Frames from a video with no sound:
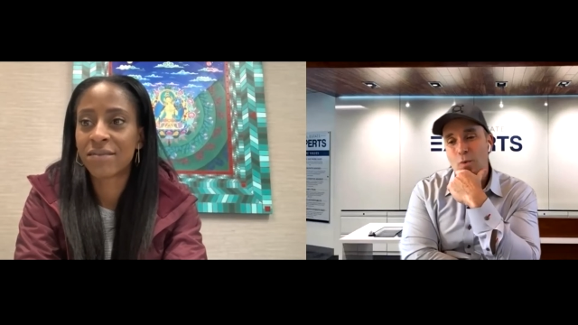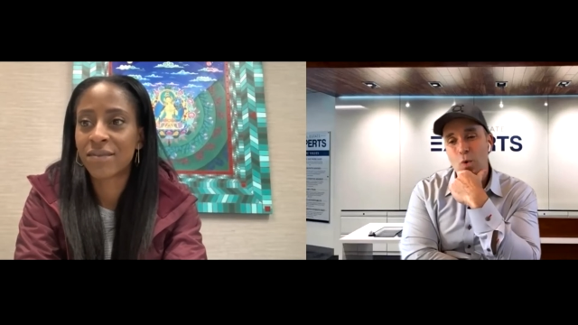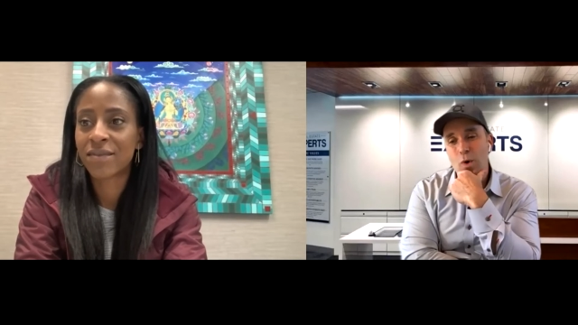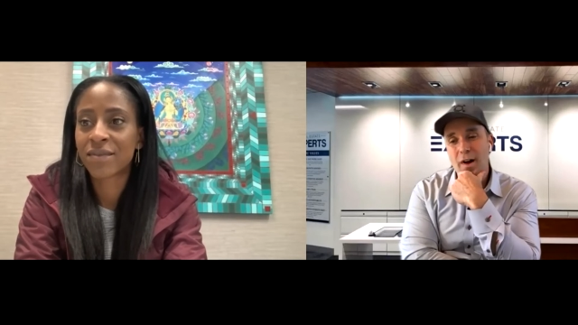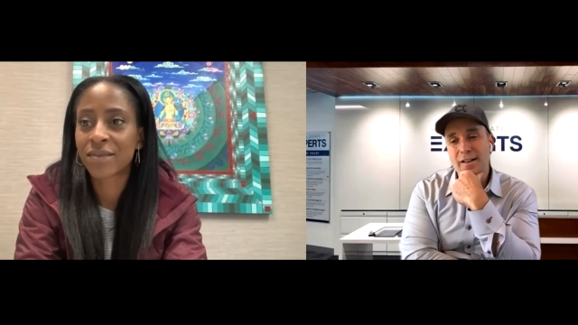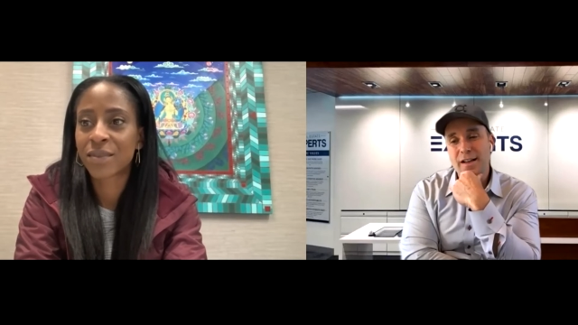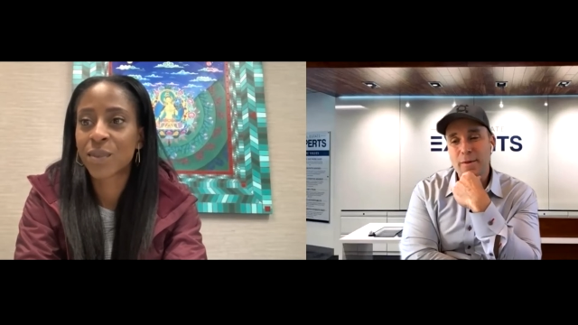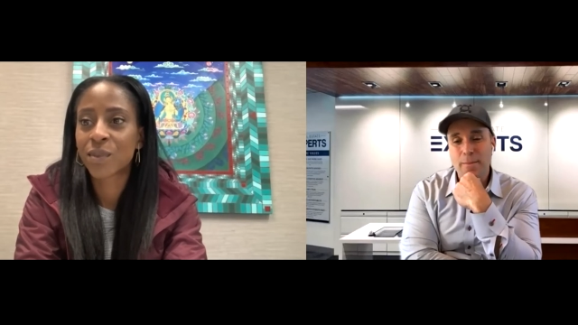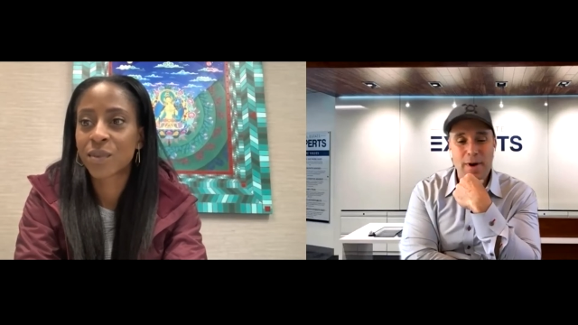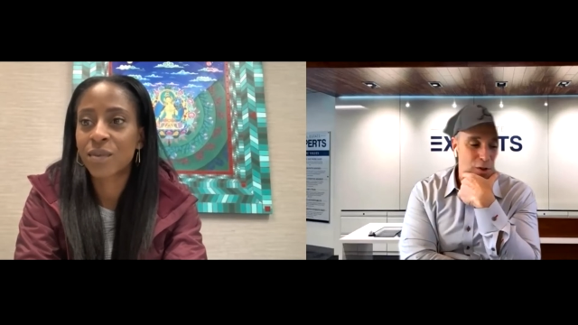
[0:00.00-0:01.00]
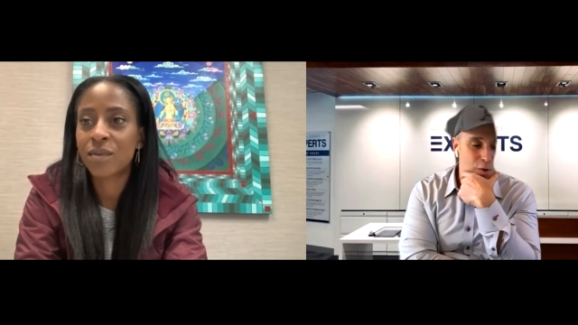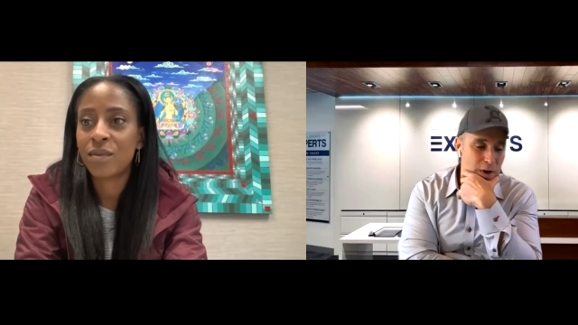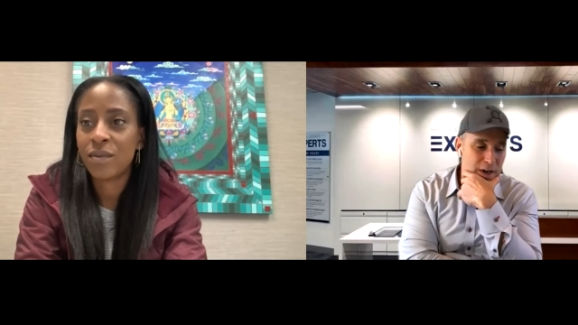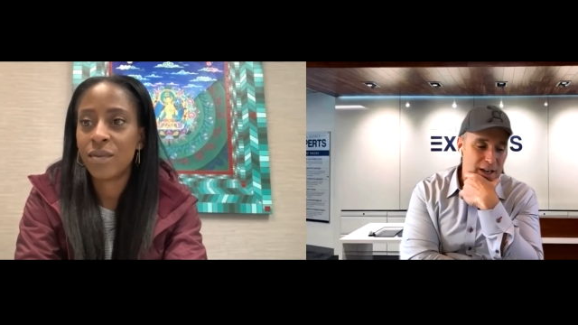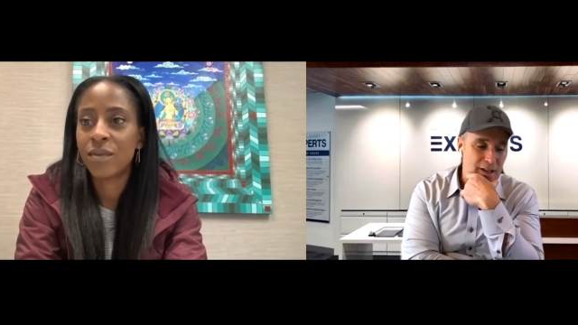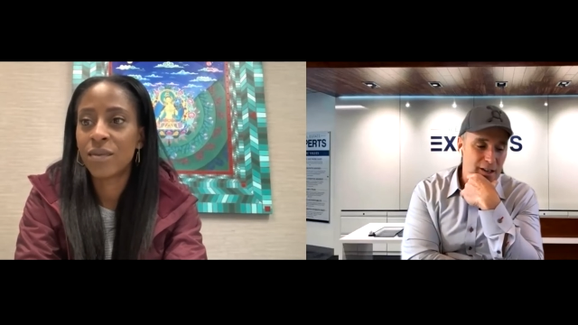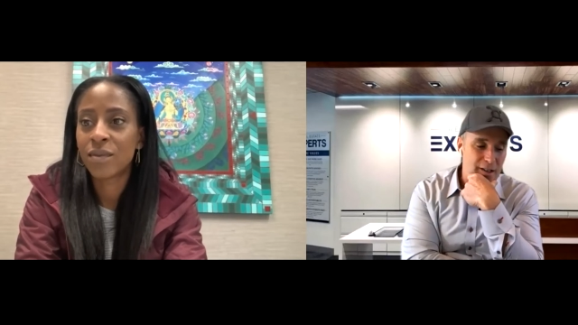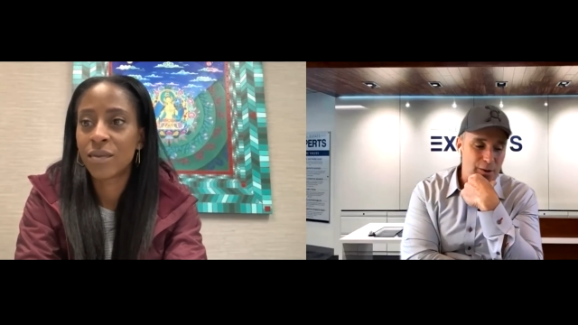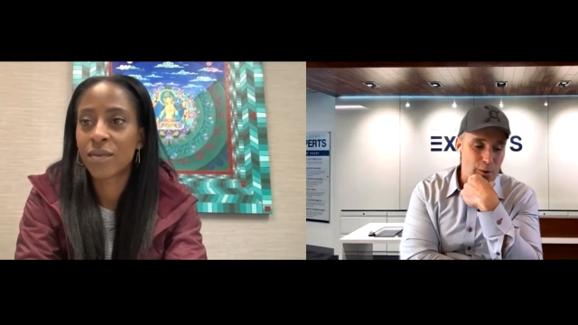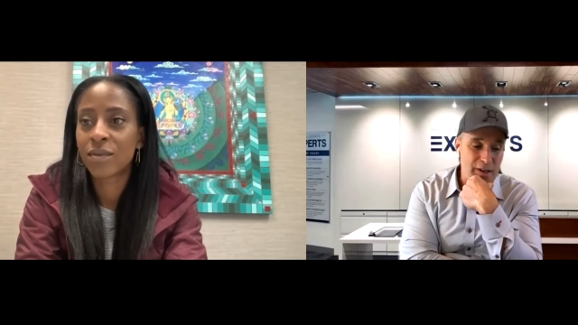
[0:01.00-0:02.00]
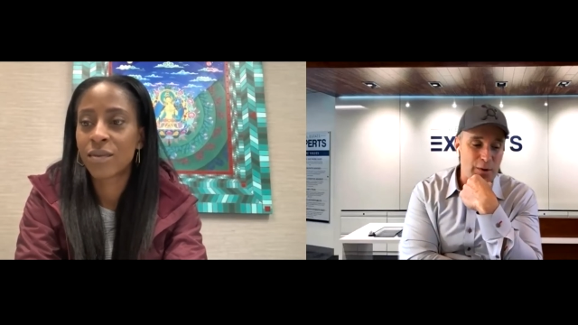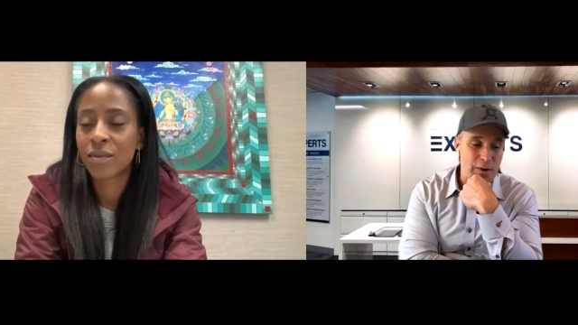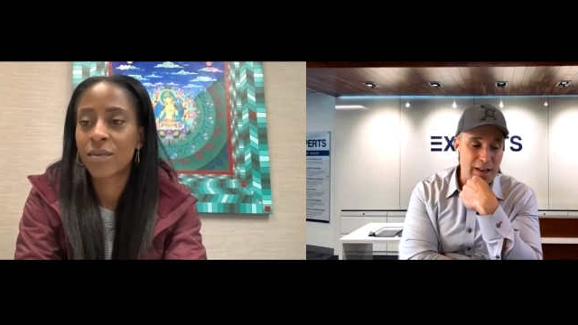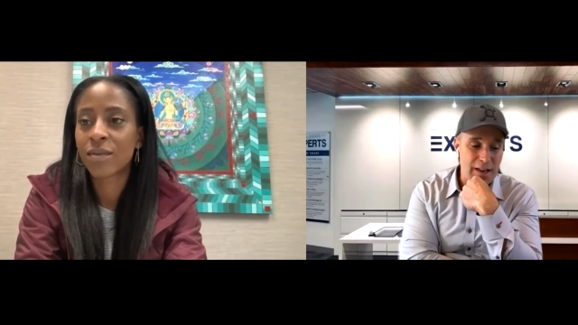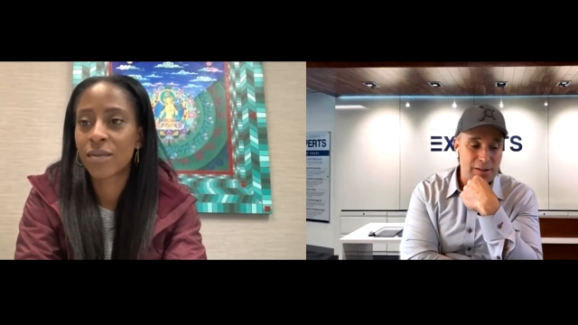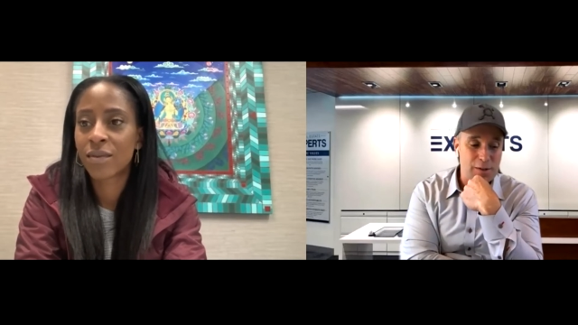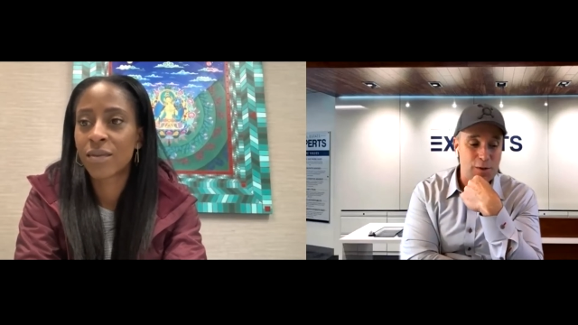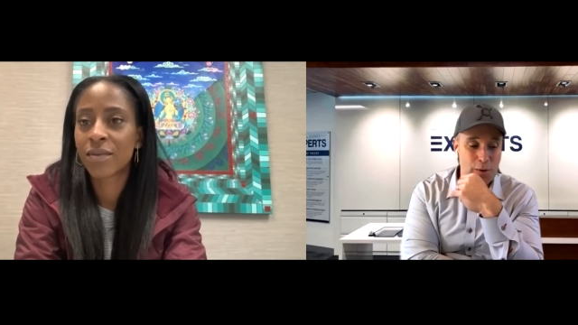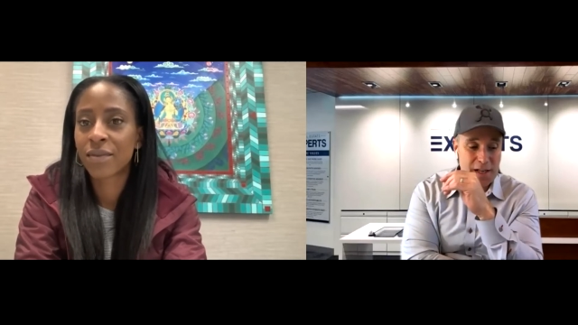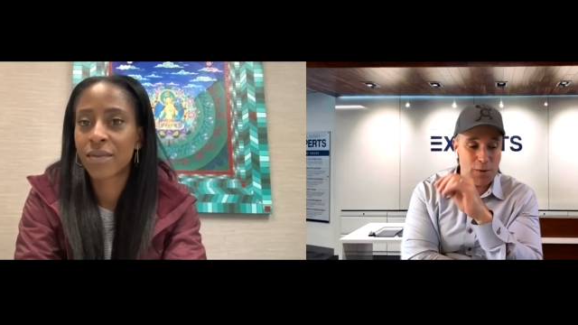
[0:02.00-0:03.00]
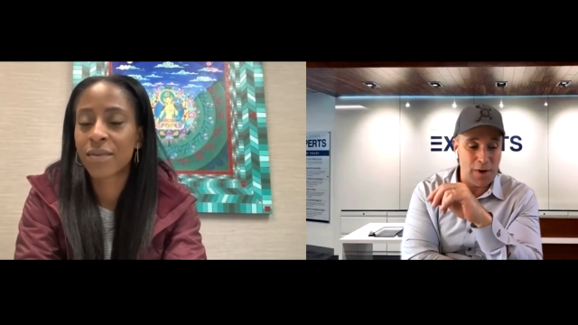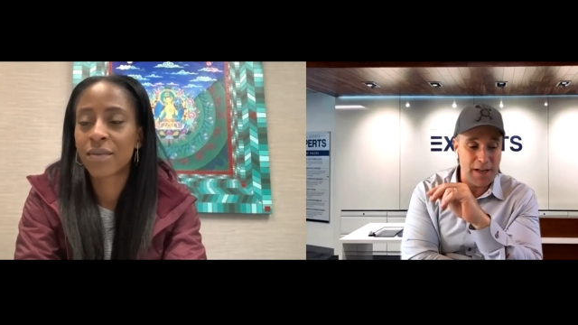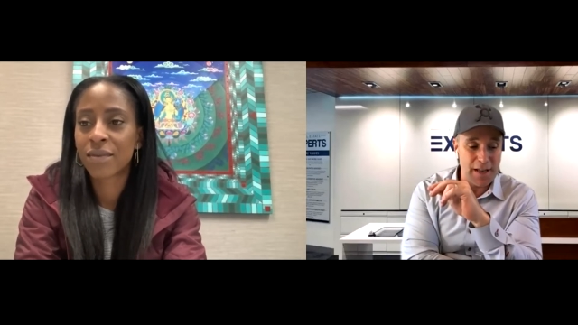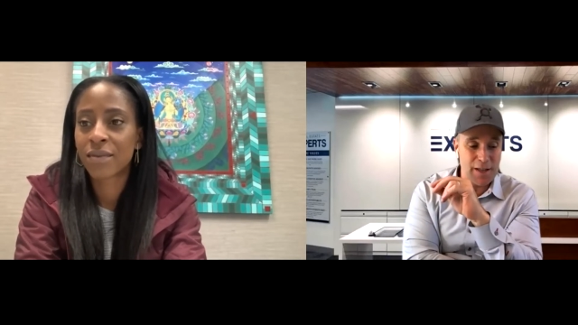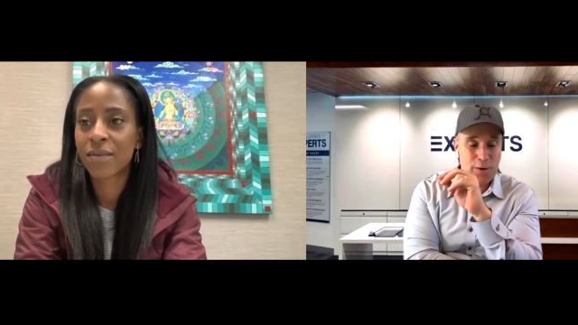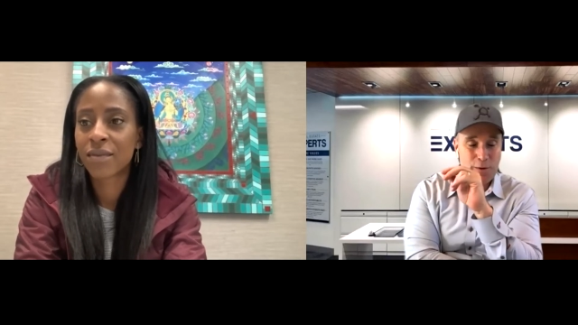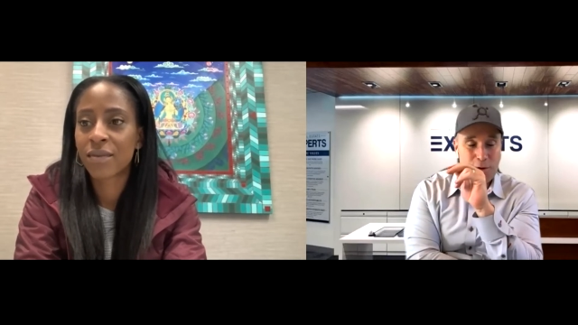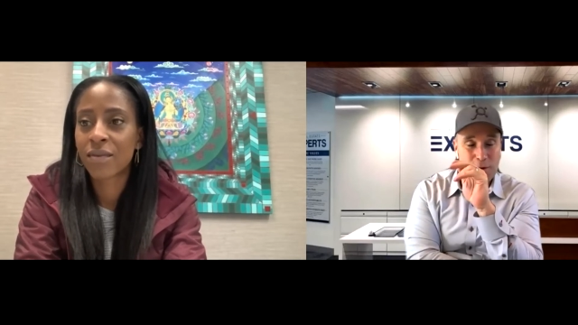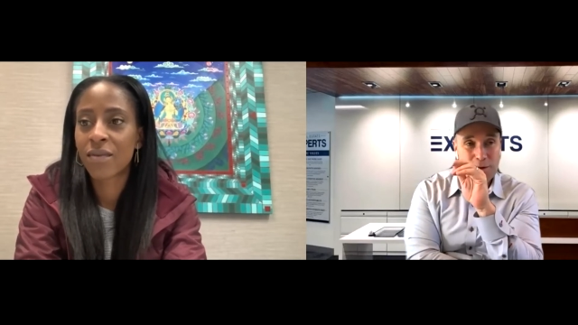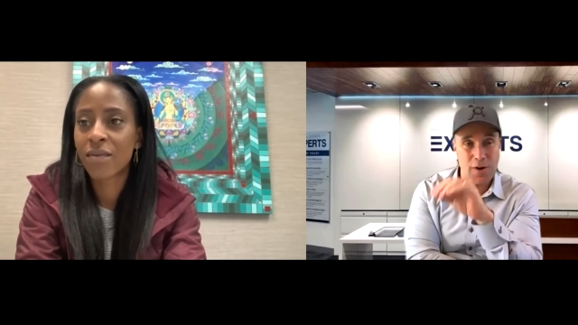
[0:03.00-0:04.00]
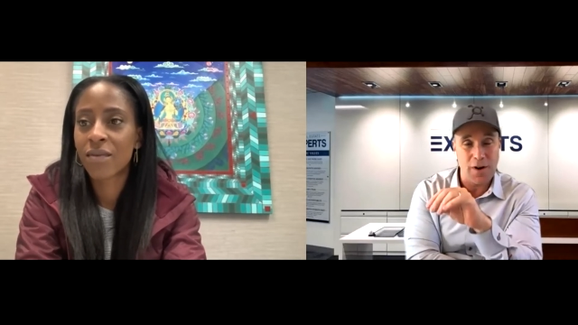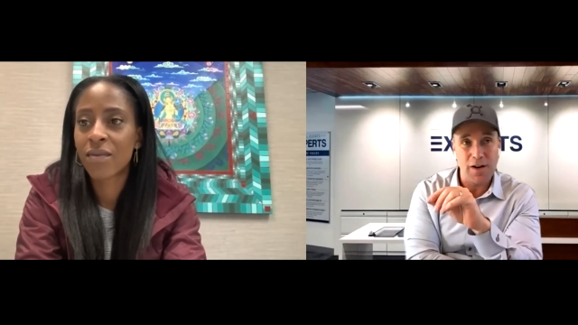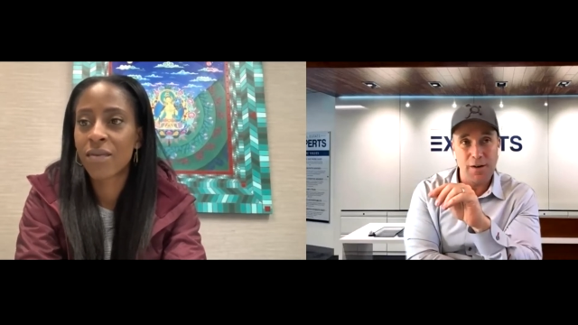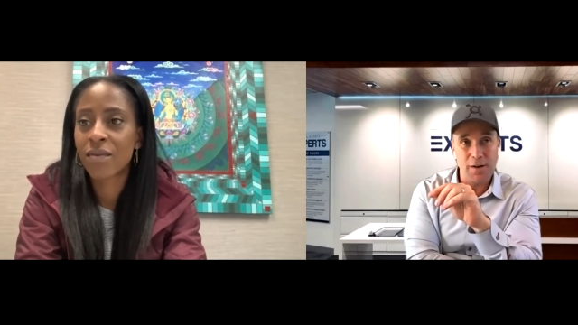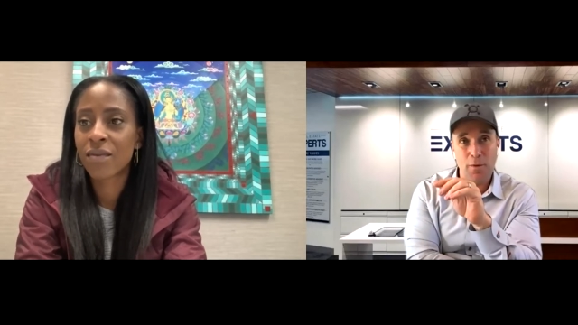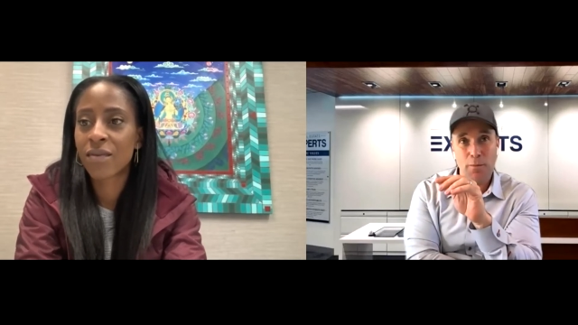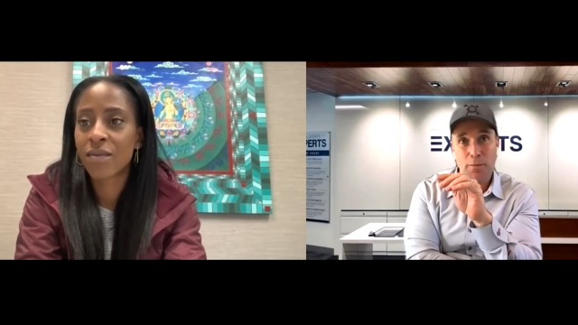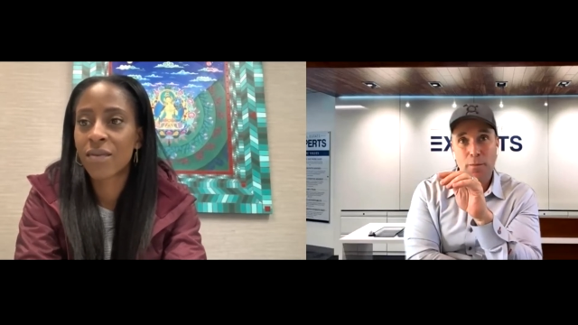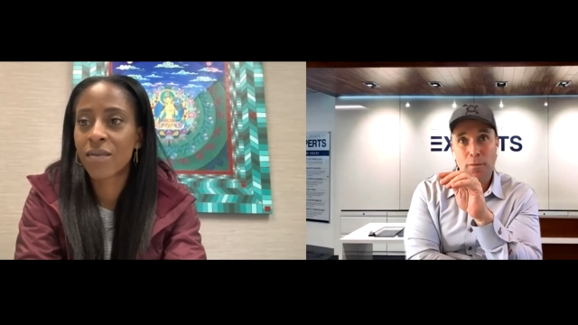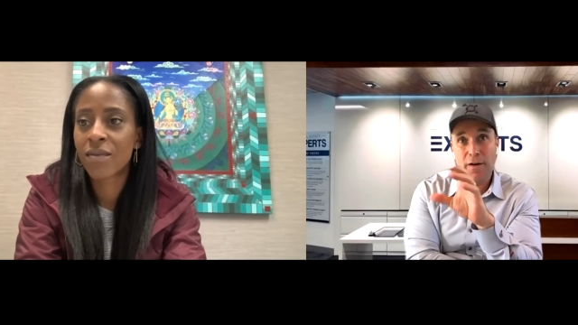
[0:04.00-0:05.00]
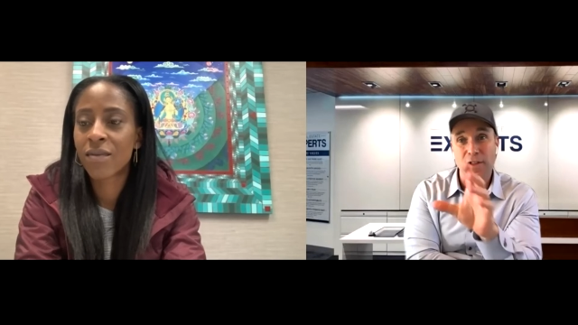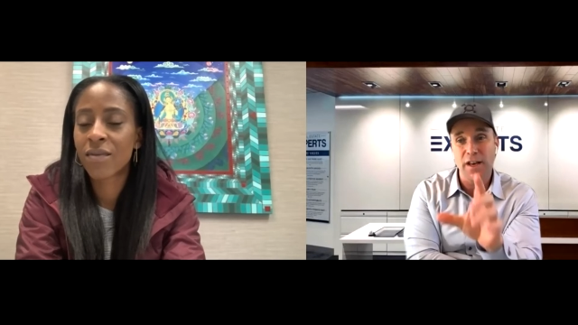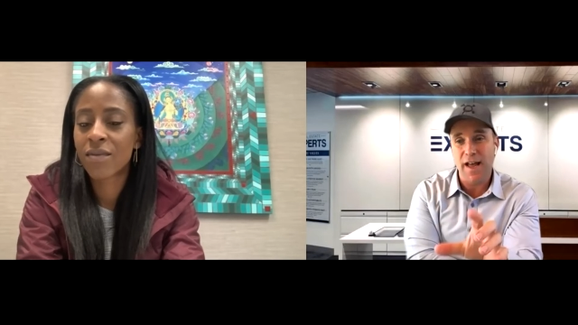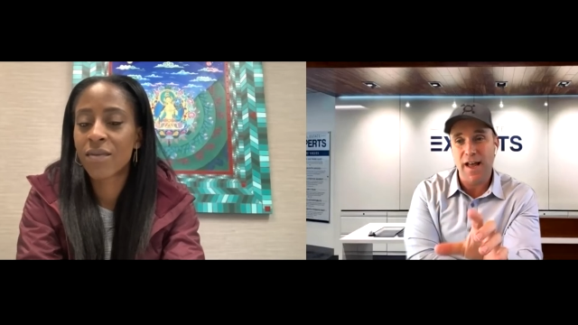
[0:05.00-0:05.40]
Speaker 1: what? Tell me about 20, 2020. So 2020, you you started of the